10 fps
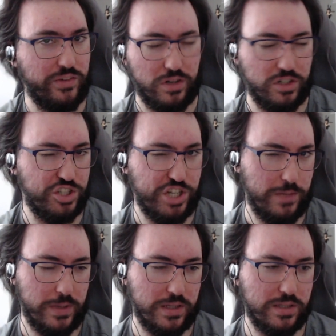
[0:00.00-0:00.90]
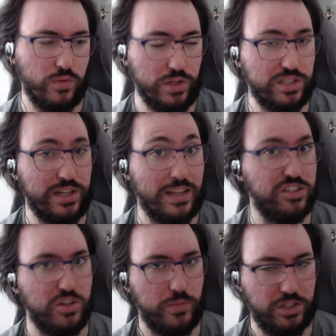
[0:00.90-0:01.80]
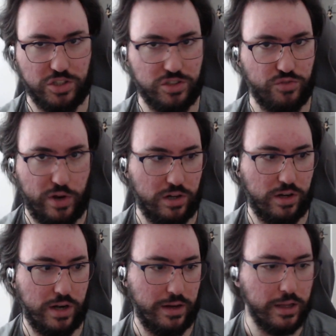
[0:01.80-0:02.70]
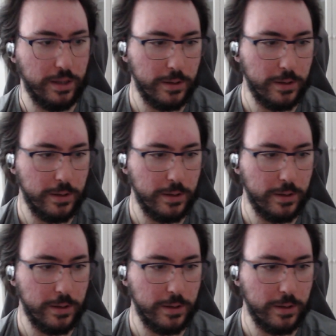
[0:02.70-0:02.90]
is cheapest, which tends to be just regular honey.